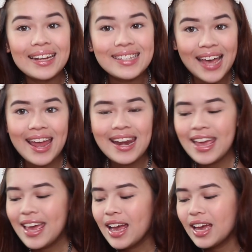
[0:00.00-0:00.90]
1010,
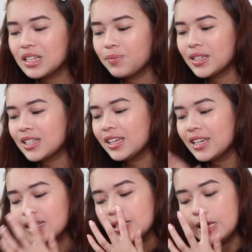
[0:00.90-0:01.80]
it's
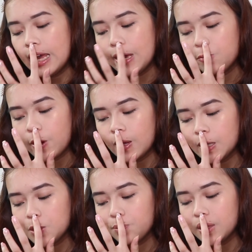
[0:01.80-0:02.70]
basically this game where I
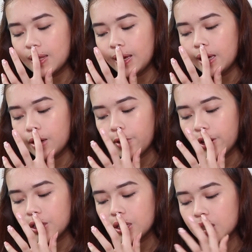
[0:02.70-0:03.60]
like to play, where
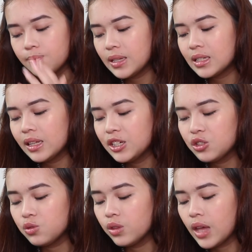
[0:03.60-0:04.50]
you just basically
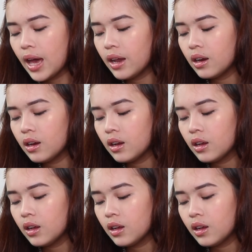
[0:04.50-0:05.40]
just do that.
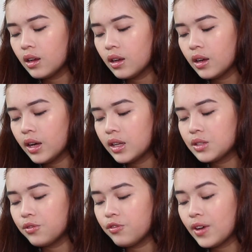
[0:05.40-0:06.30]

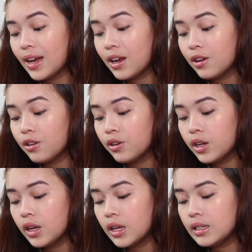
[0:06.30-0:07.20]
It's
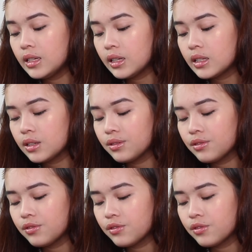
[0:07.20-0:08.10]
very addictive,
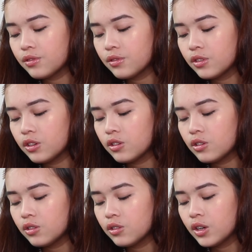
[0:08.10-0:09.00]
you
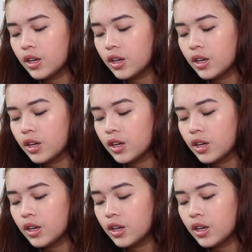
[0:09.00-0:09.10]
know?